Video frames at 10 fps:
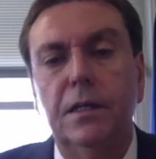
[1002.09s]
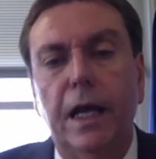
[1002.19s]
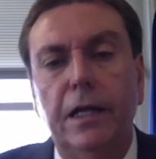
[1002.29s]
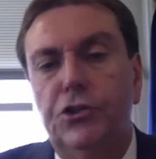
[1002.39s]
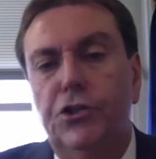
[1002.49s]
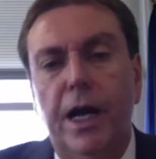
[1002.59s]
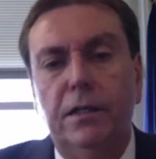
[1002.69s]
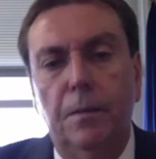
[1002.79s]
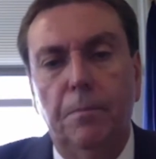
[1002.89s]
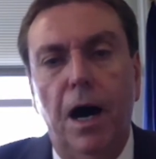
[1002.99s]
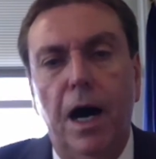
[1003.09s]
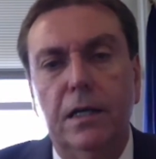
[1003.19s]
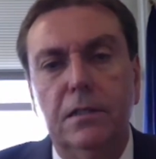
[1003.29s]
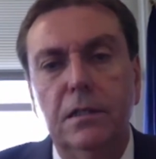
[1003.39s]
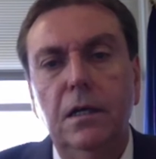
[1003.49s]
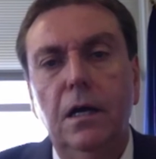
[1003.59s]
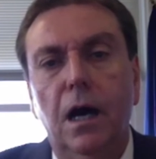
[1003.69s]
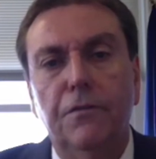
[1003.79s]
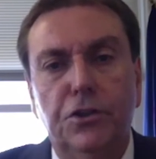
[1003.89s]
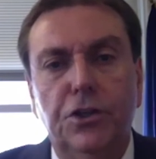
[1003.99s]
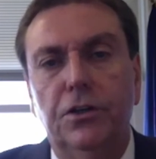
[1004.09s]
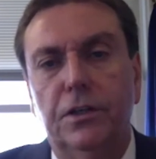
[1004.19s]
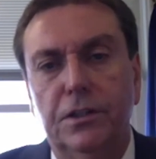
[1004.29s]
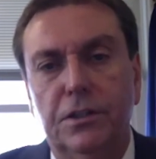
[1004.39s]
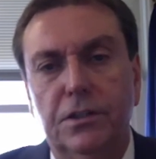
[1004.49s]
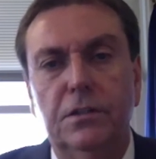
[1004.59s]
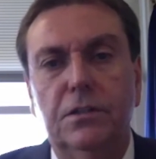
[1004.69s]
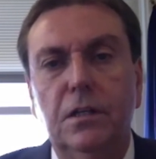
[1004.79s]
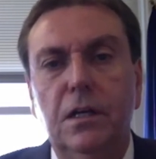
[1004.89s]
and checked a box of assurances.